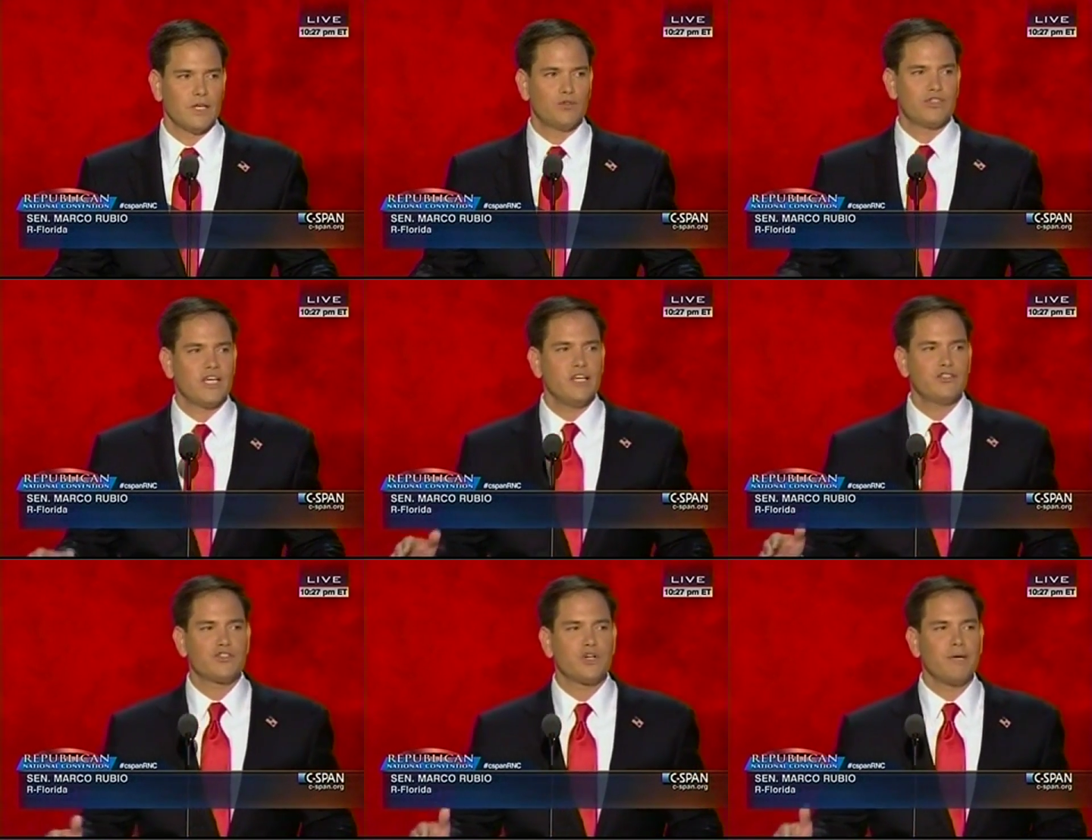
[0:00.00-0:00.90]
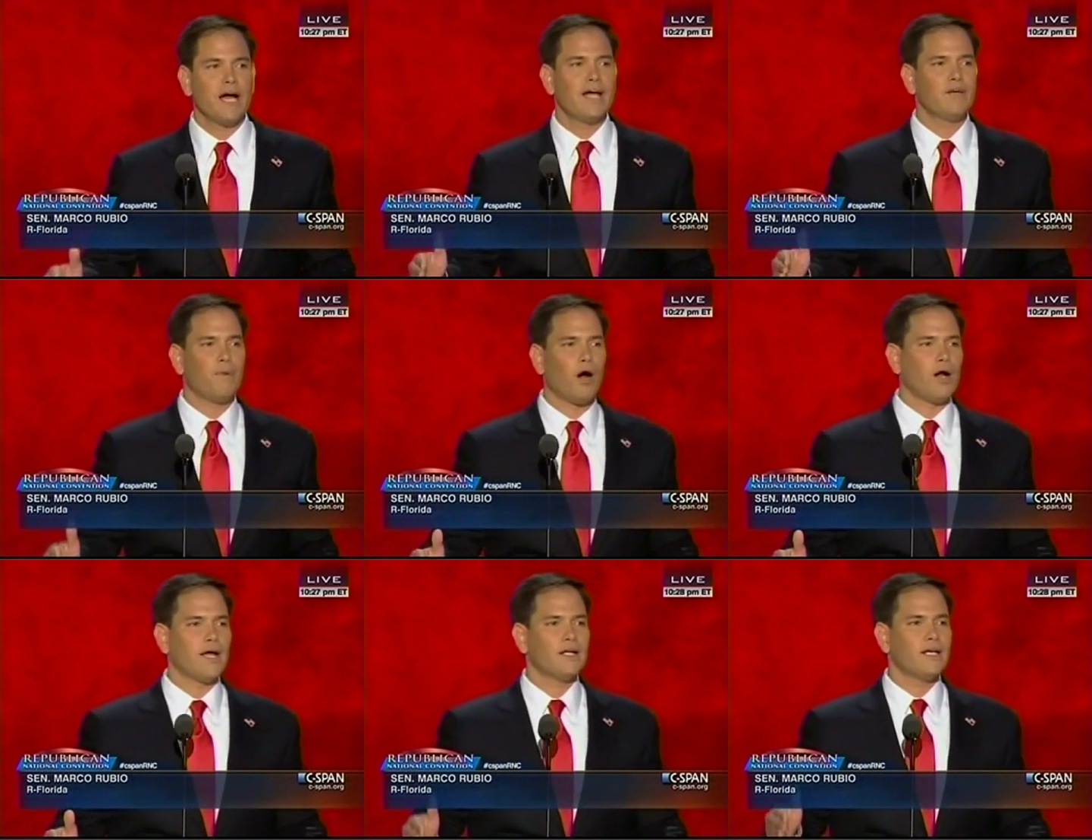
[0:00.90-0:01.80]
You see, he stood behind a
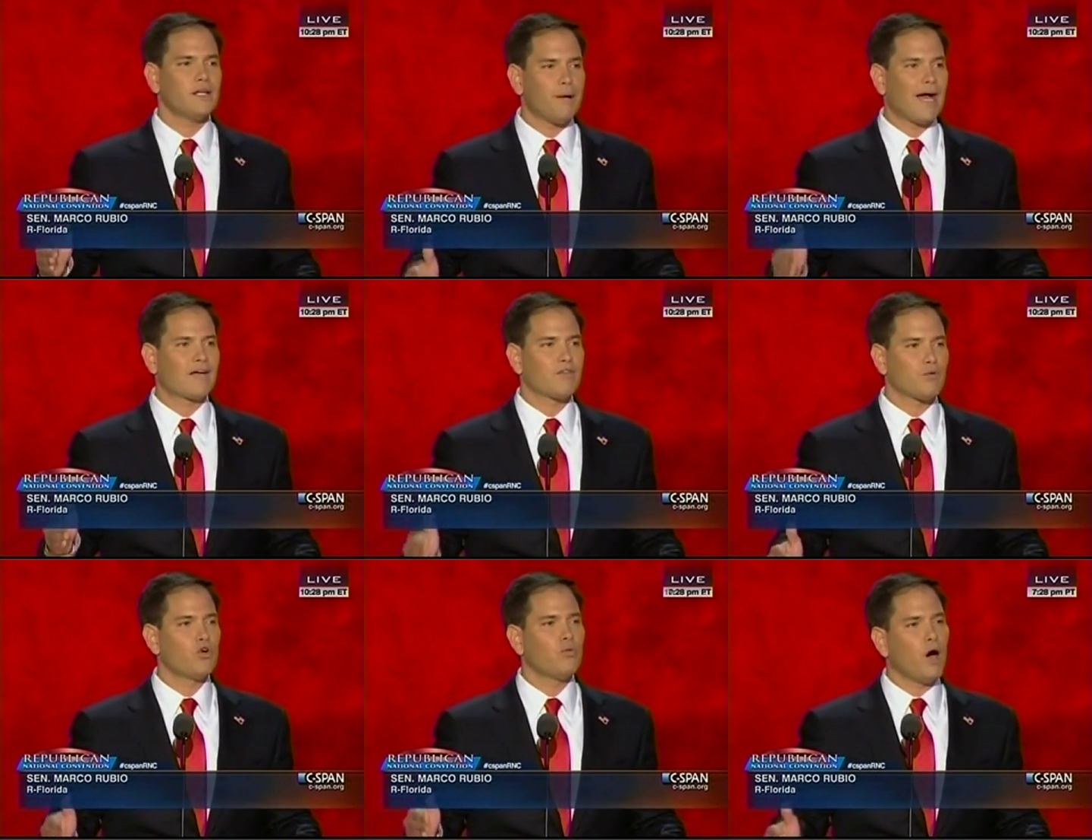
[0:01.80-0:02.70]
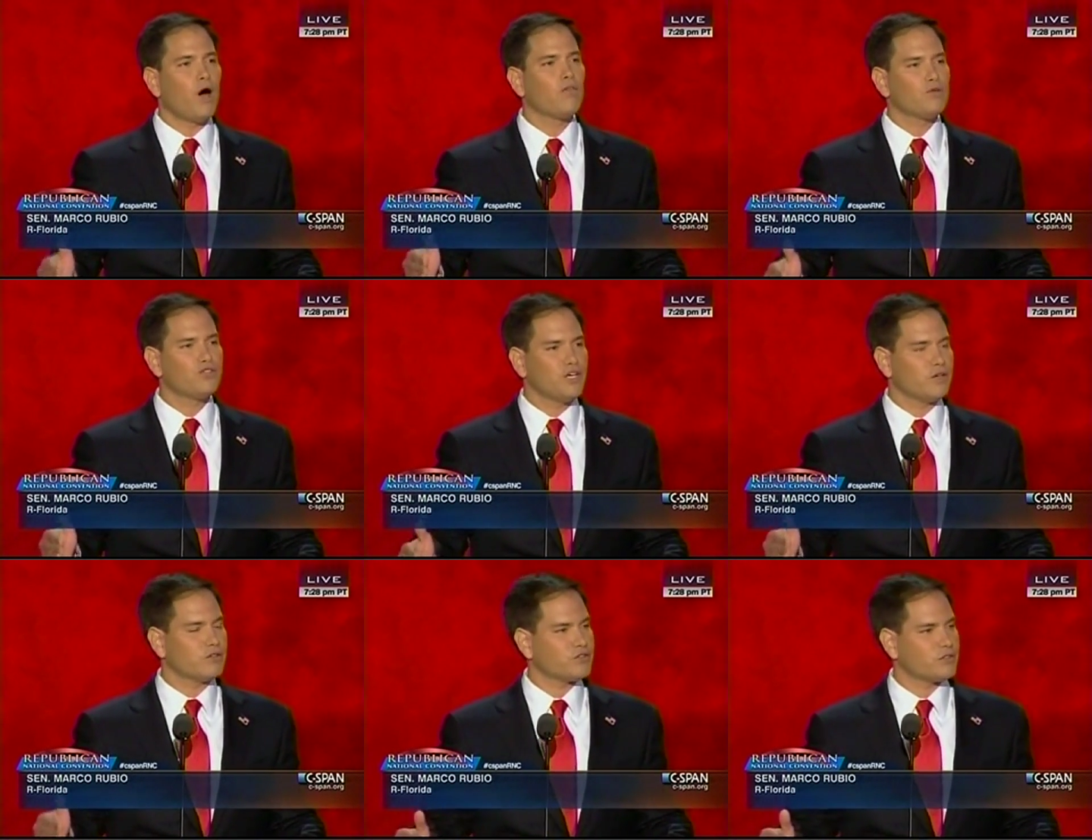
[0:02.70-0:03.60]
bar in the back of the room all those
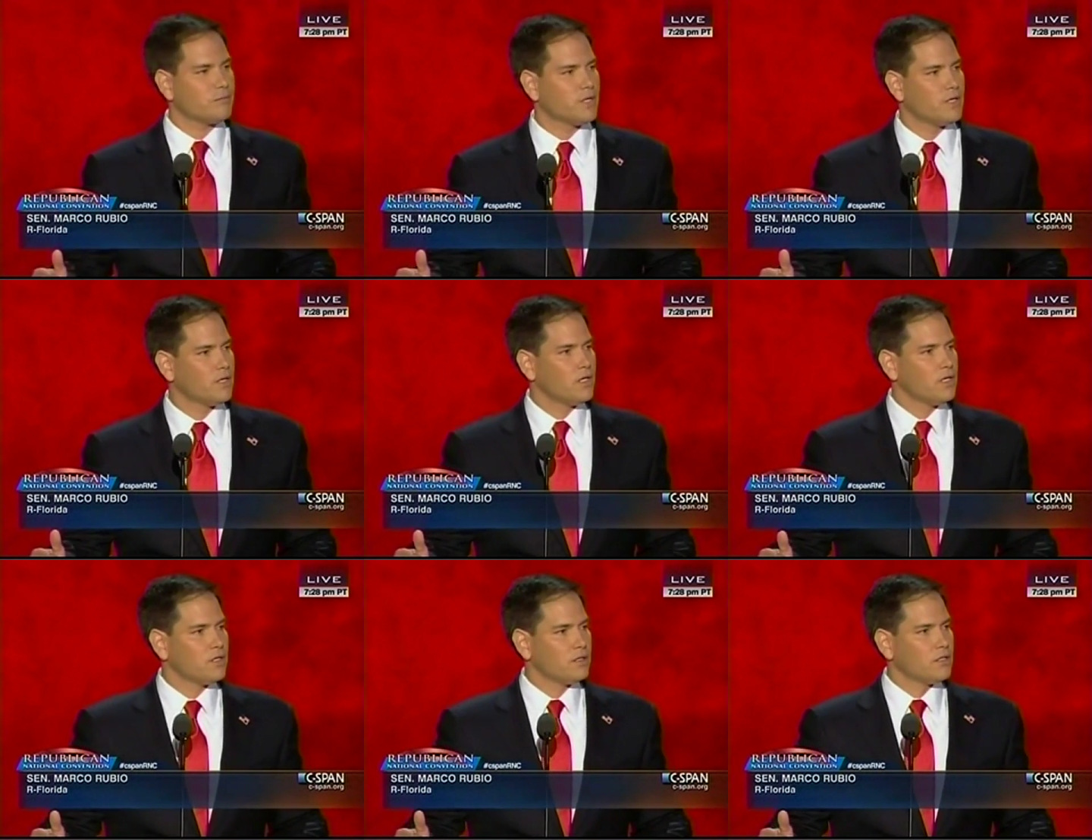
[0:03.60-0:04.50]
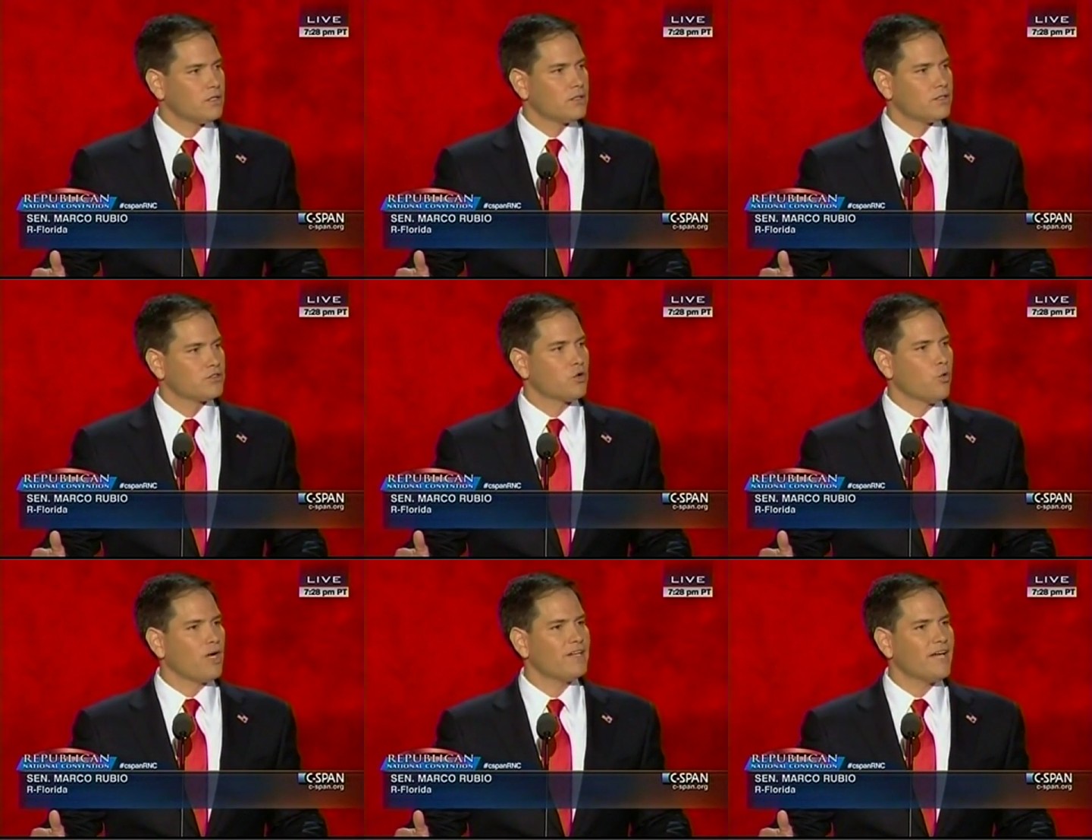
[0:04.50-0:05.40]
years, so
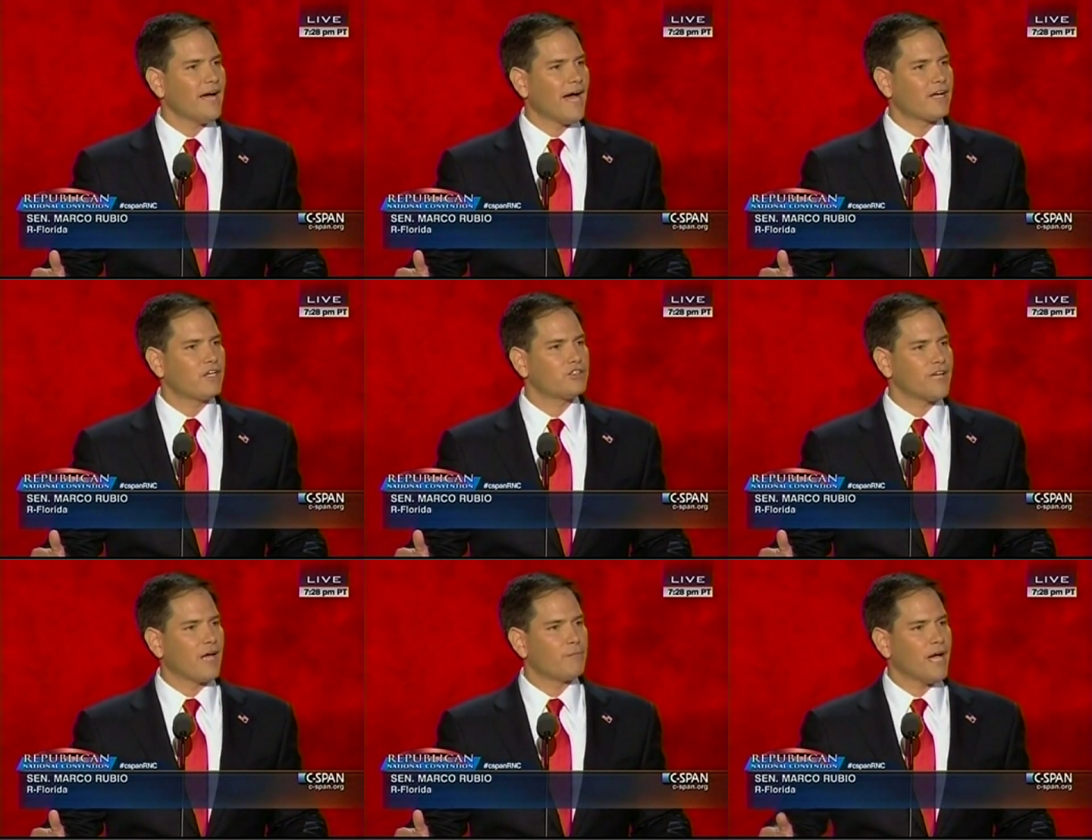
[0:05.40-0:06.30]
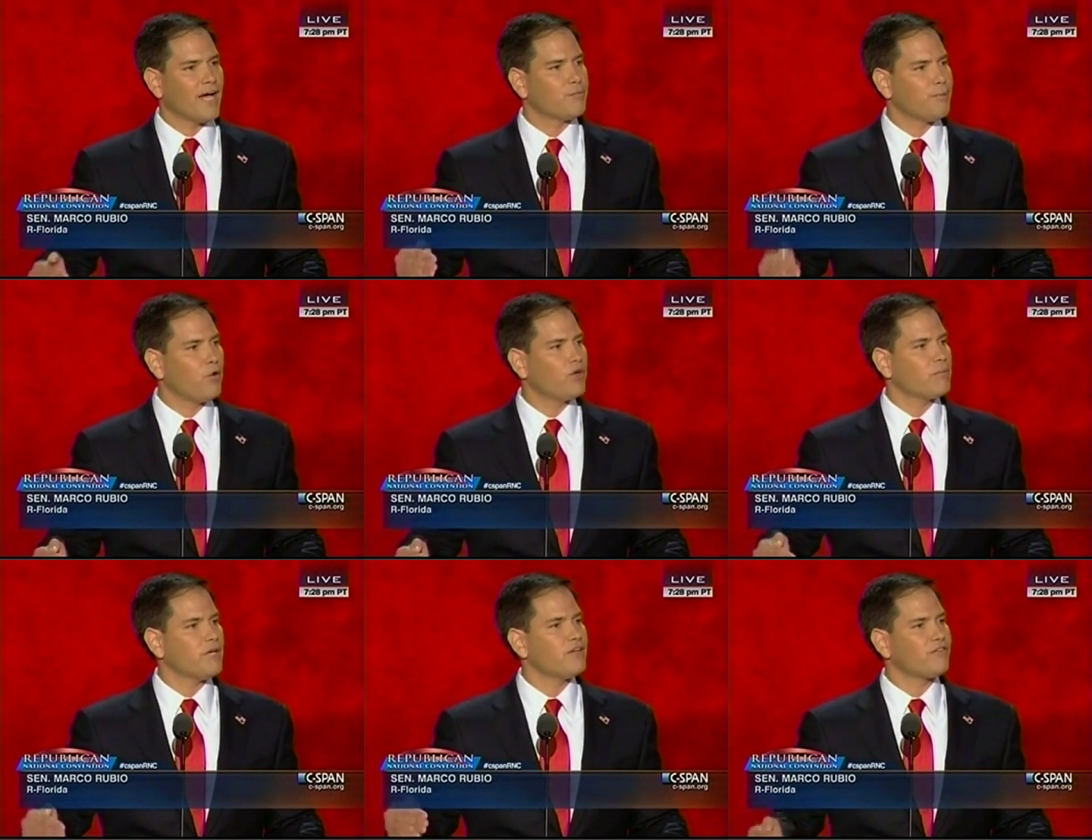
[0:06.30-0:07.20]
one day I could stand behind a
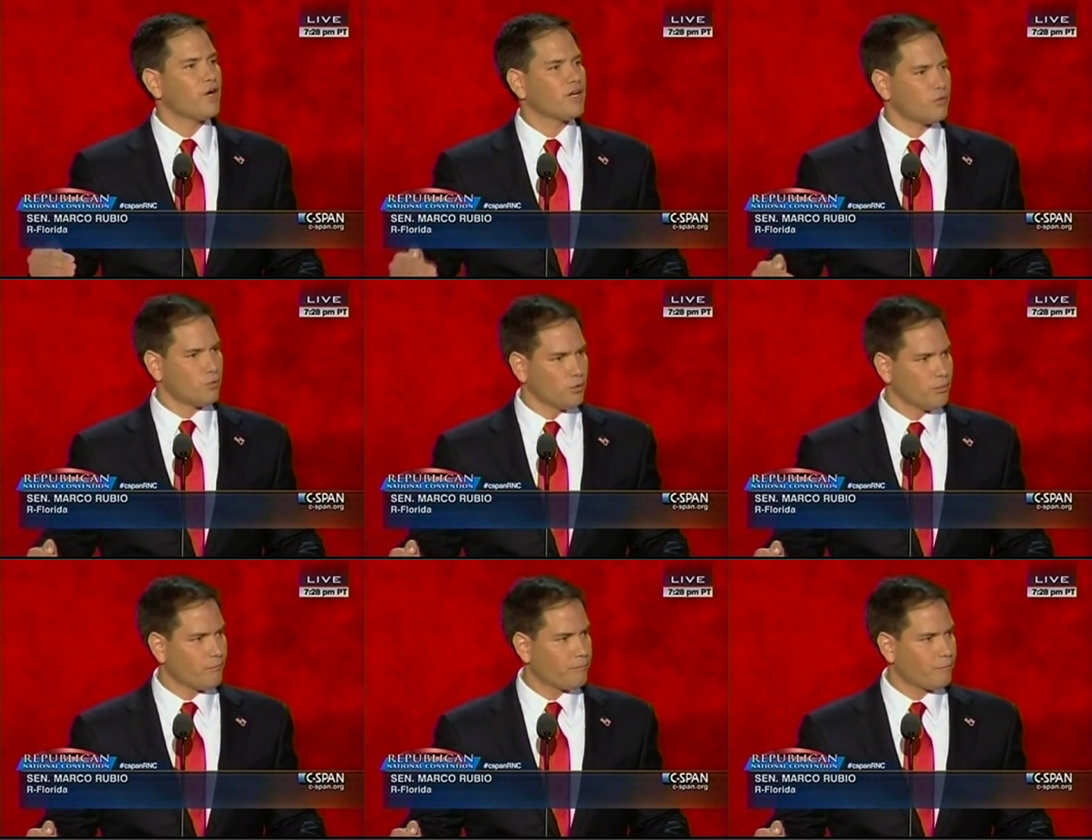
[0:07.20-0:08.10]
podium in the front of a room.